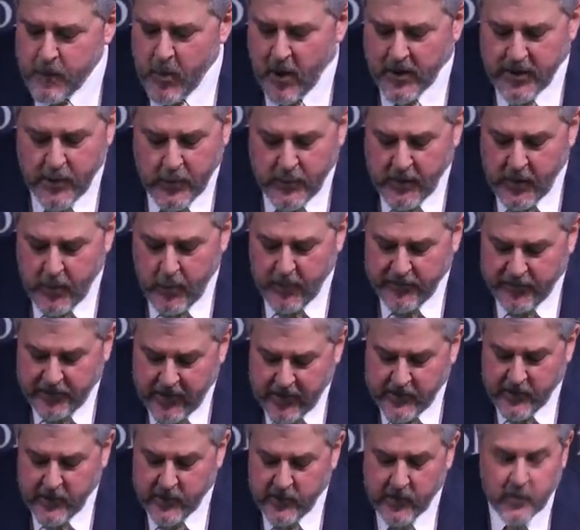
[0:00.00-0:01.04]
What you do with
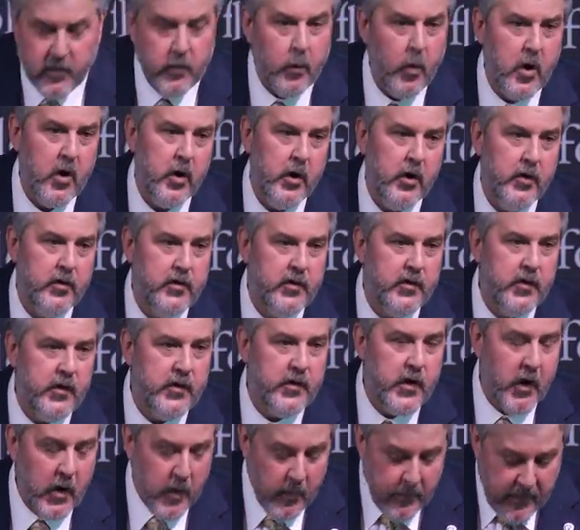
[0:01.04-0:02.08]
Jesus' words
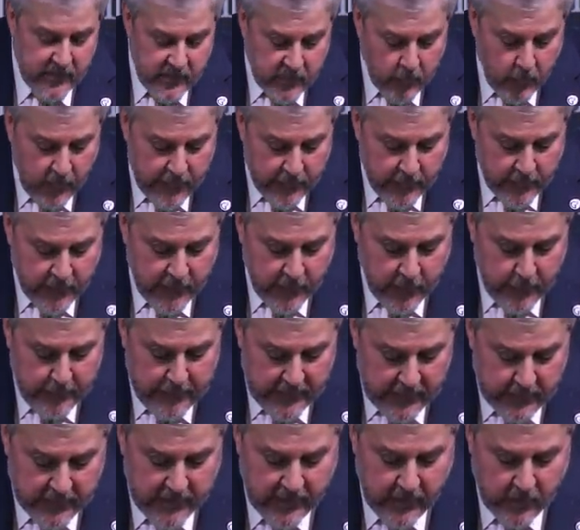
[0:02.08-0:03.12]
determines whether you're
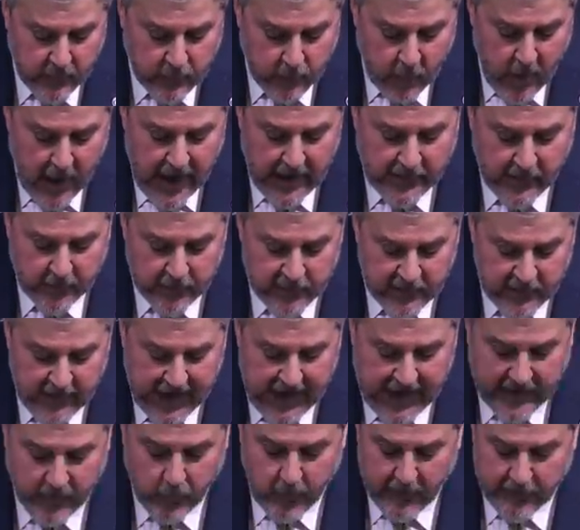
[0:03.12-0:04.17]
building on rock or
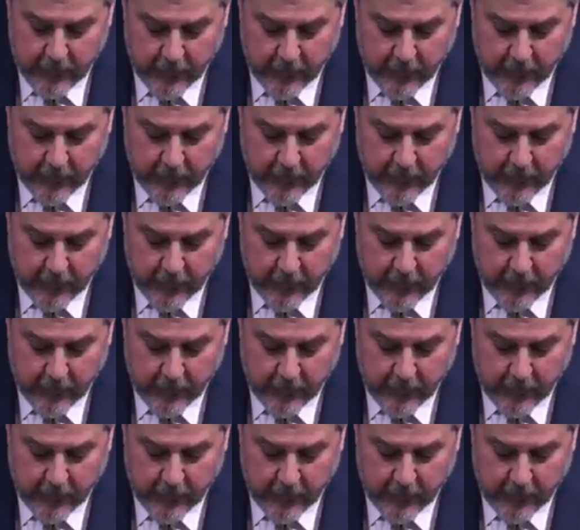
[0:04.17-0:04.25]
sand,